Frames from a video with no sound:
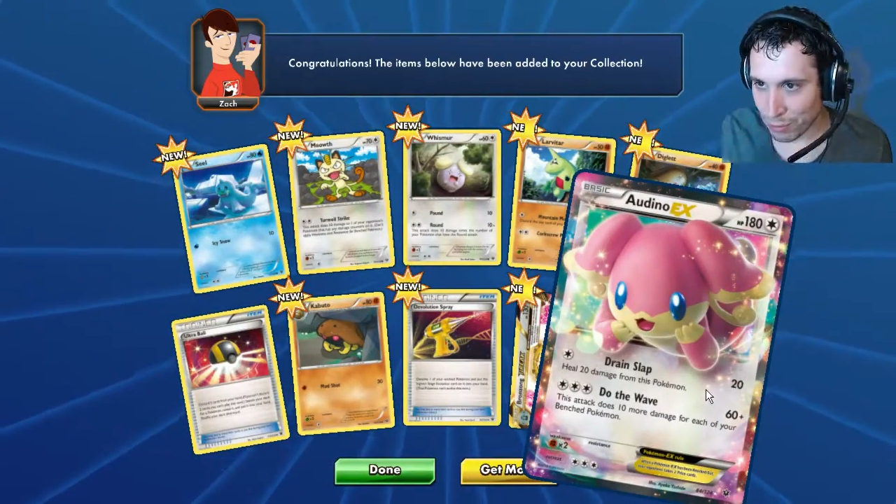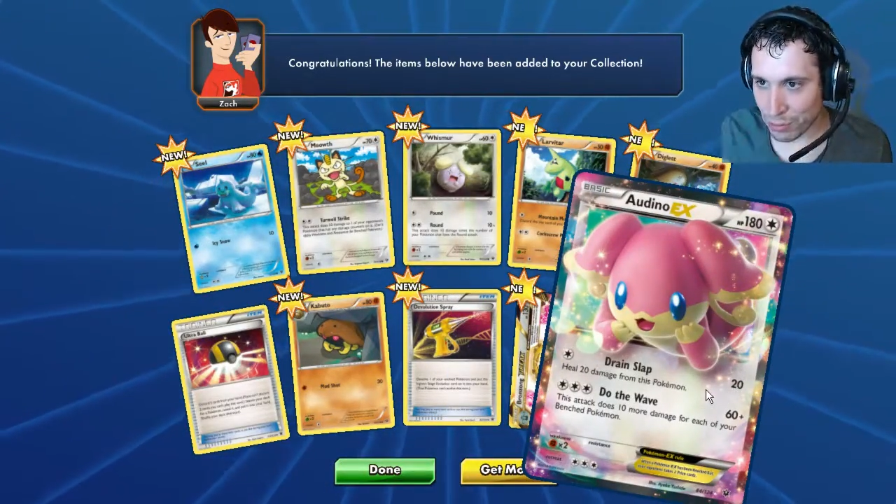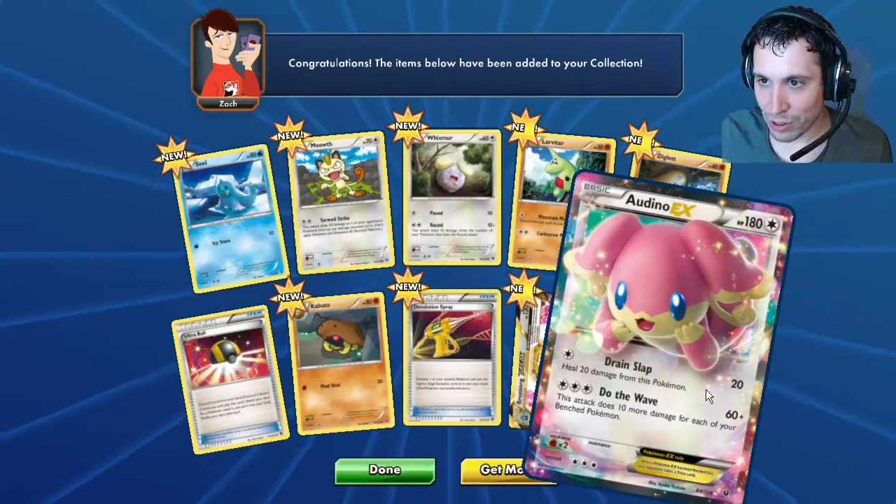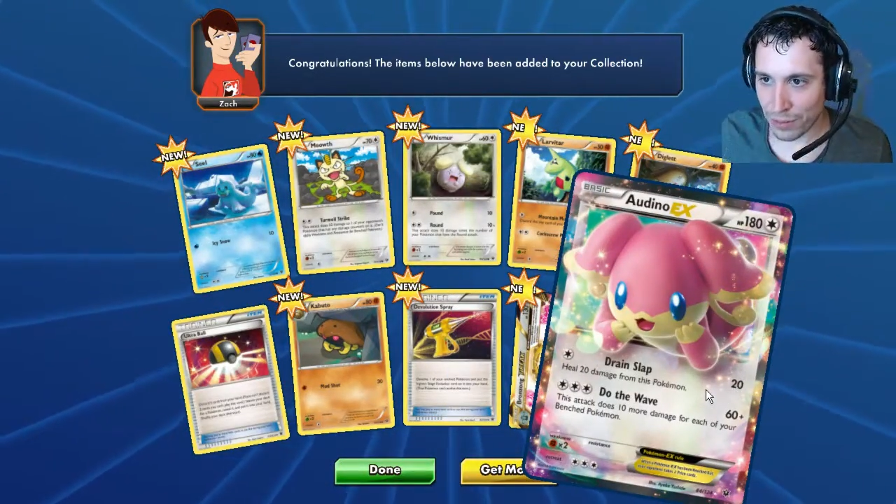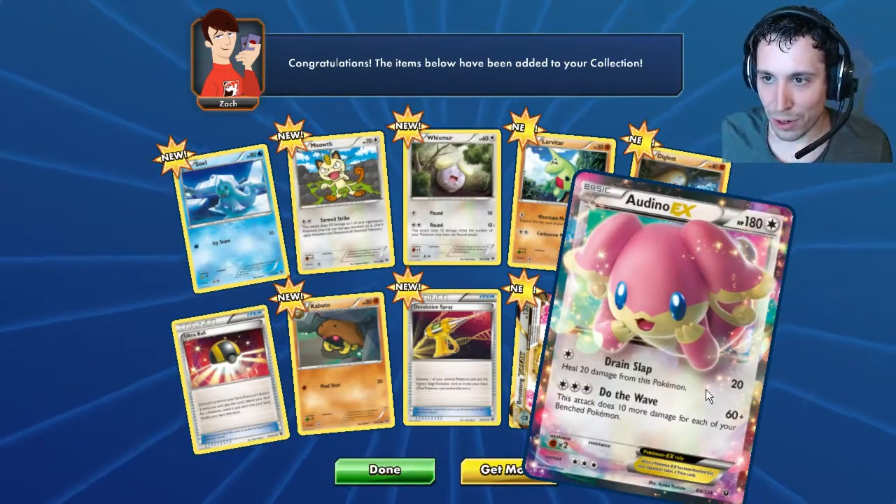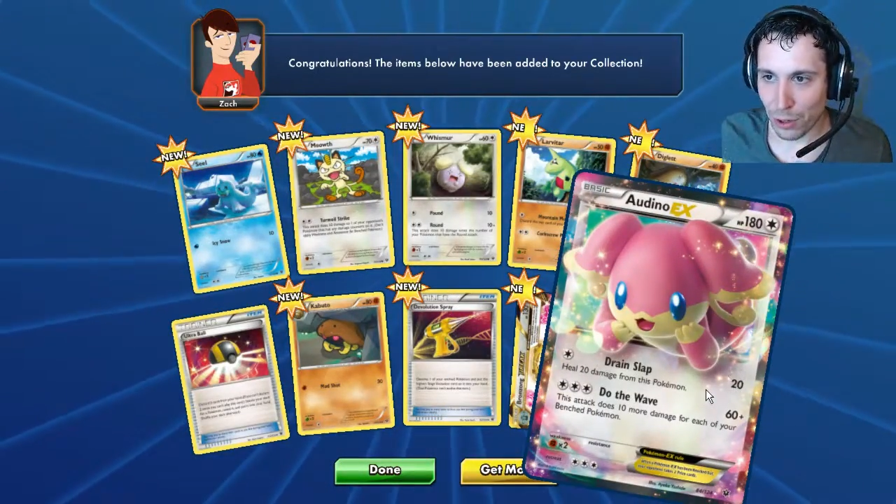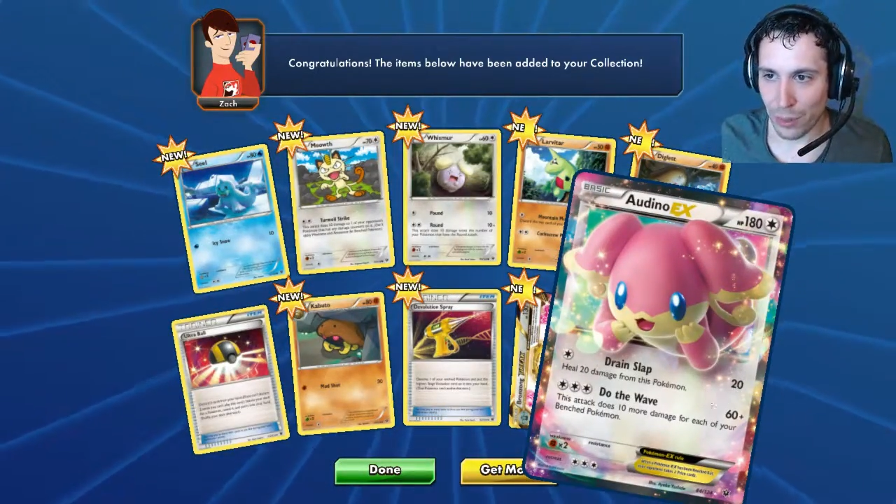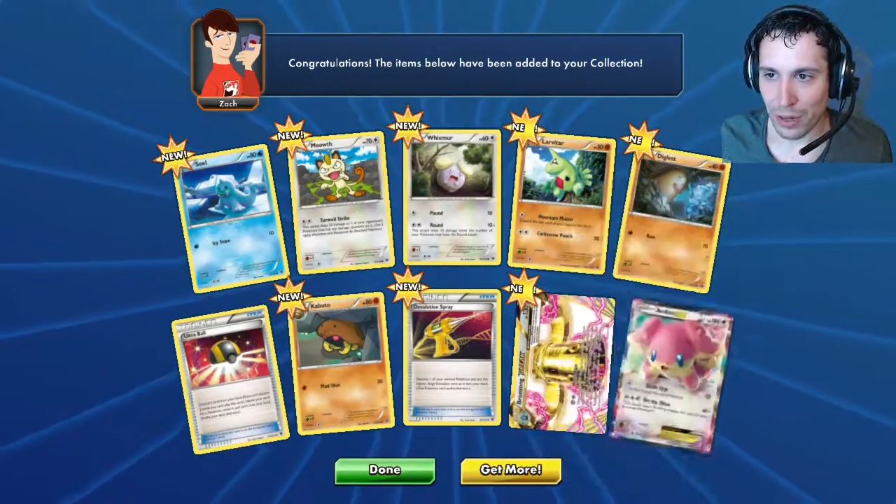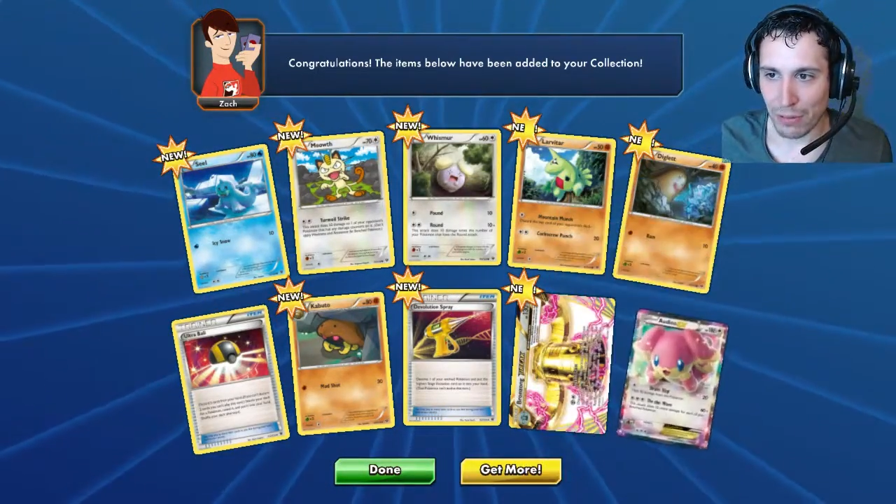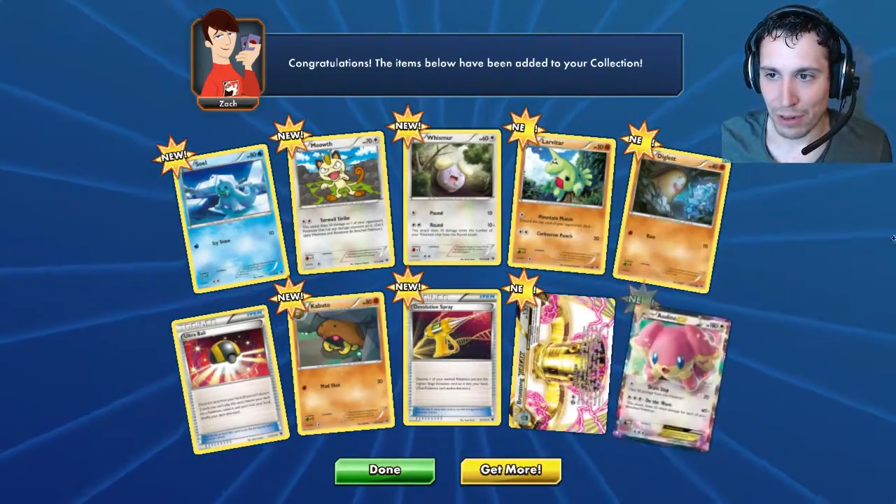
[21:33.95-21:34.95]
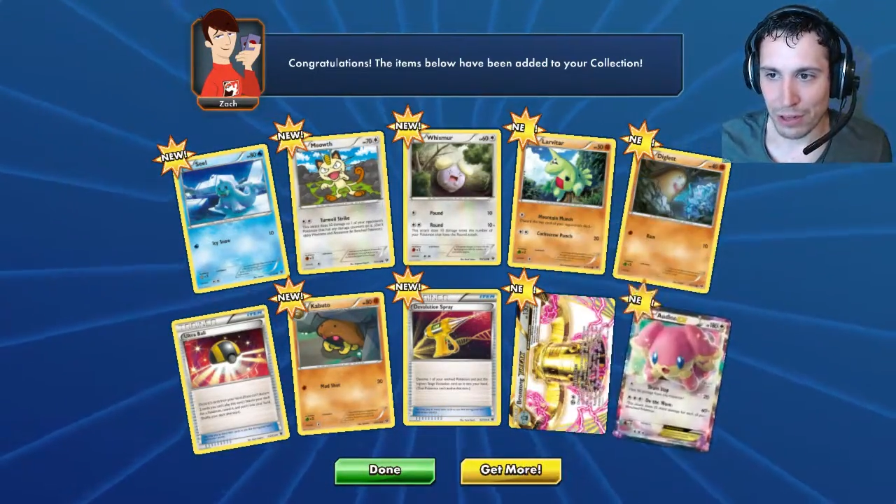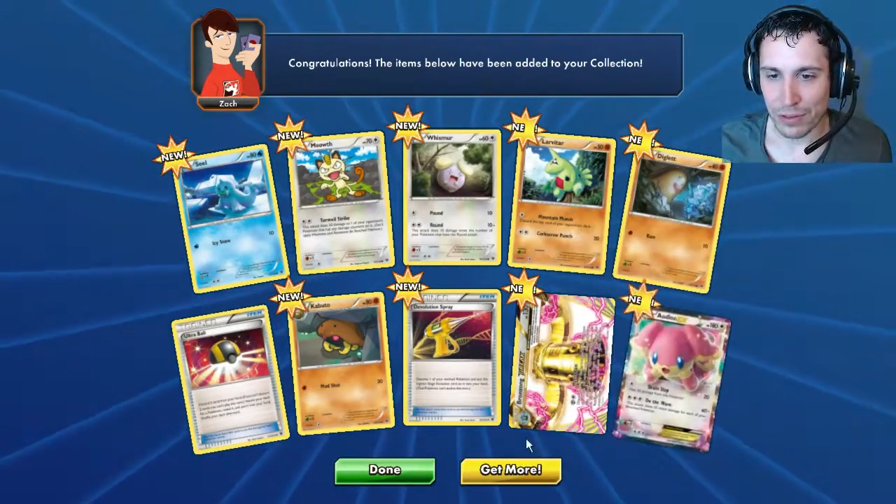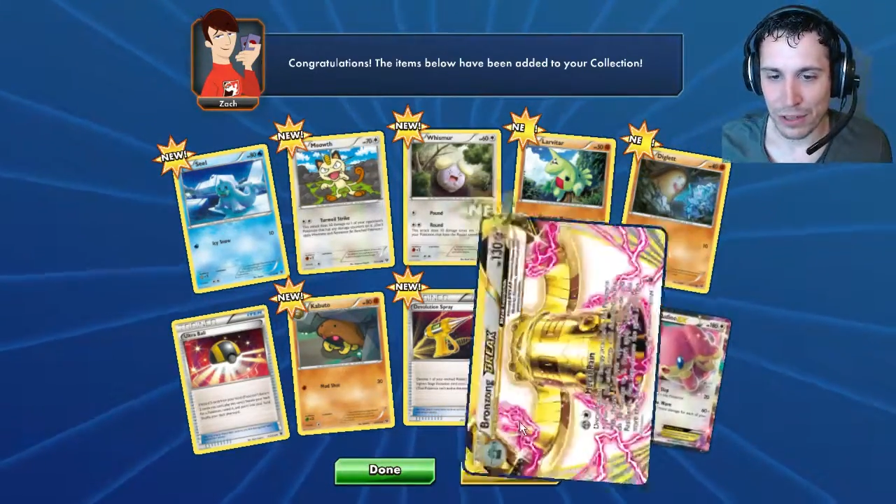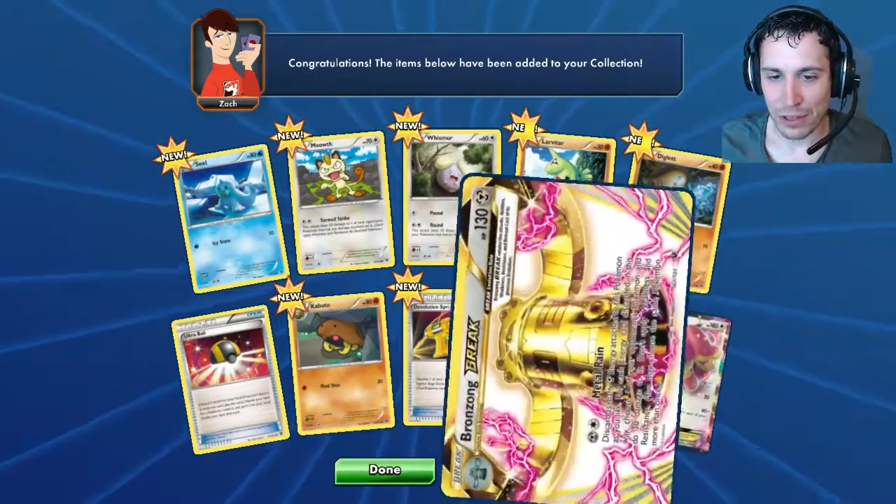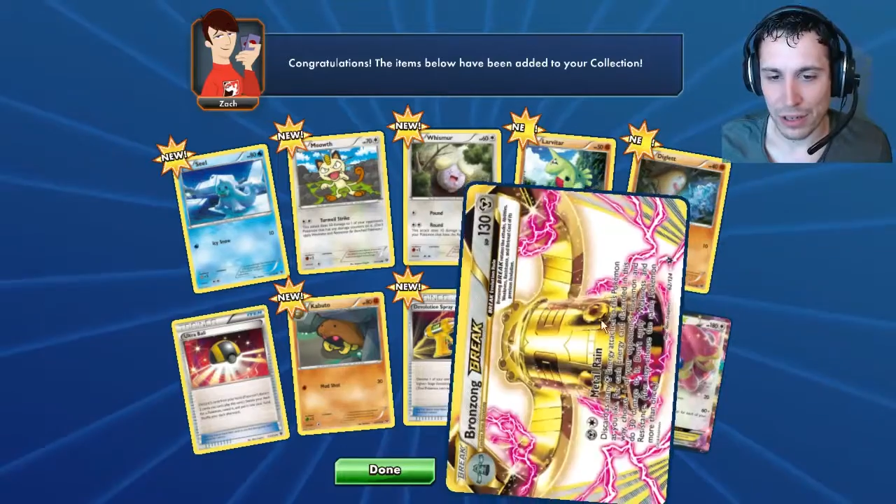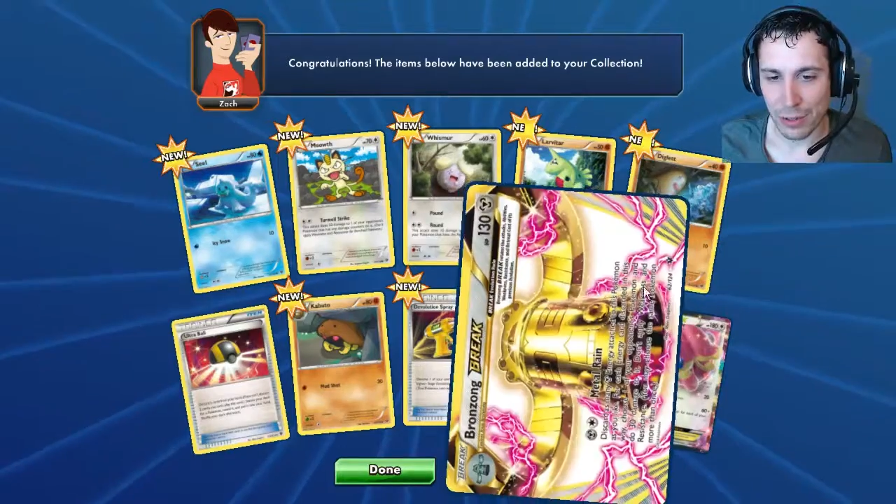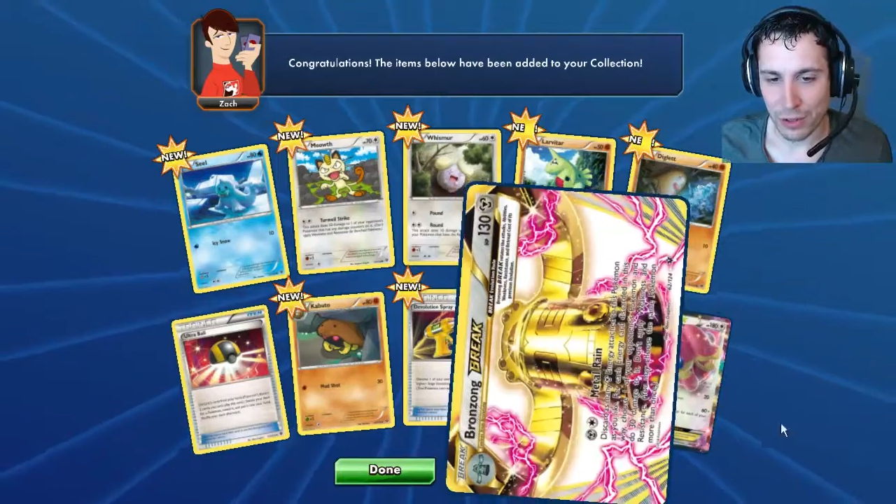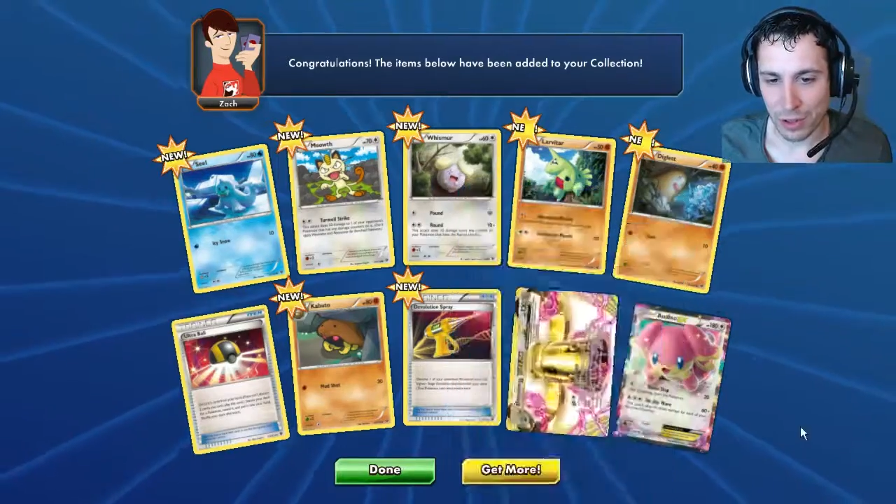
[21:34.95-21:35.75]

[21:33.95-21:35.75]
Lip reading: worth opening rather than I was